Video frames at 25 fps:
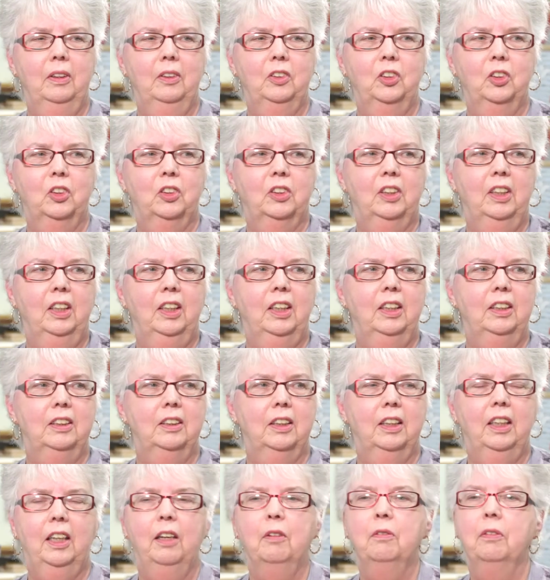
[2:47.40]
And I just think
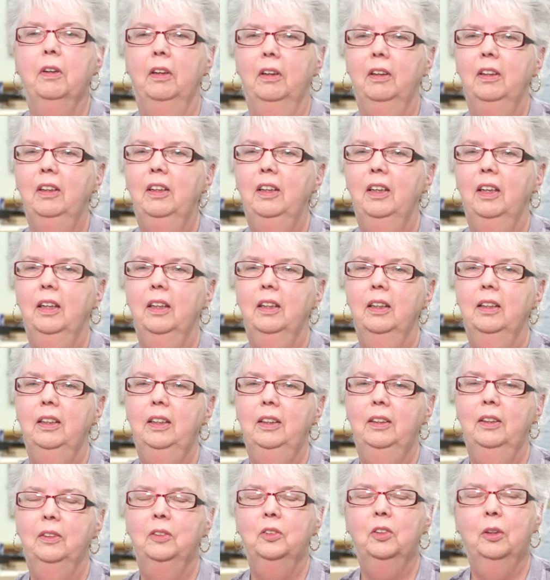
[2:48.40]
he's a giver.
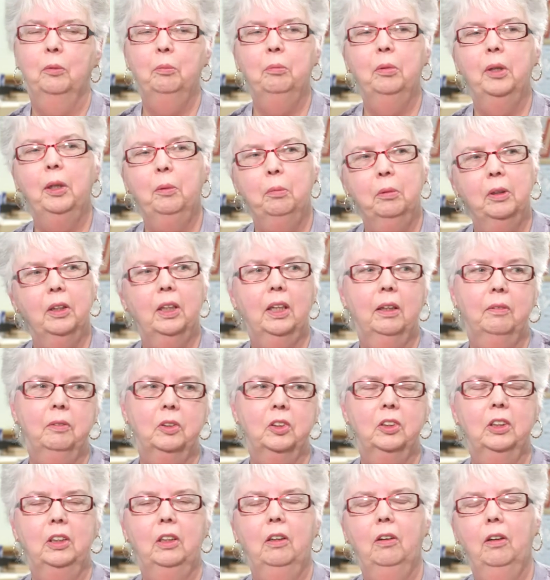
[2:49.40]
You know, some people are
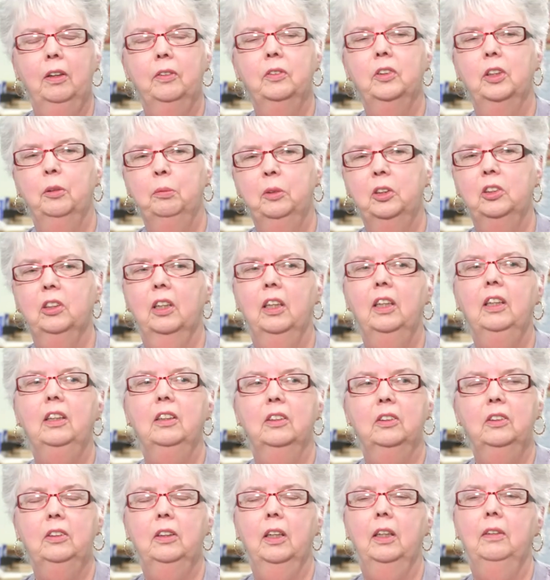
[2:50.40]
givers in life, some are
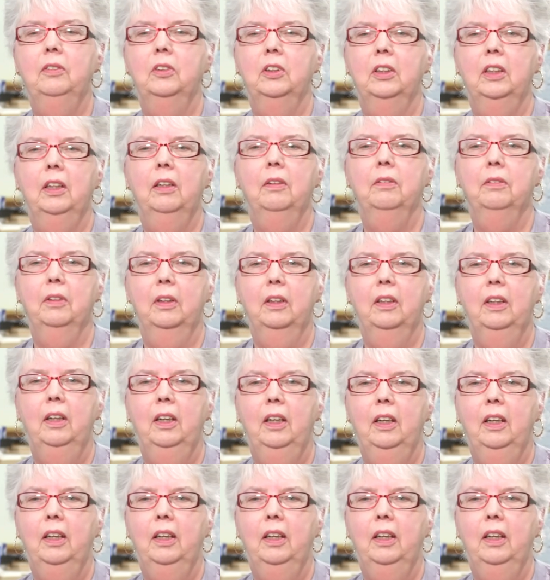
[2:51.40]
takers, and Dave's a giver.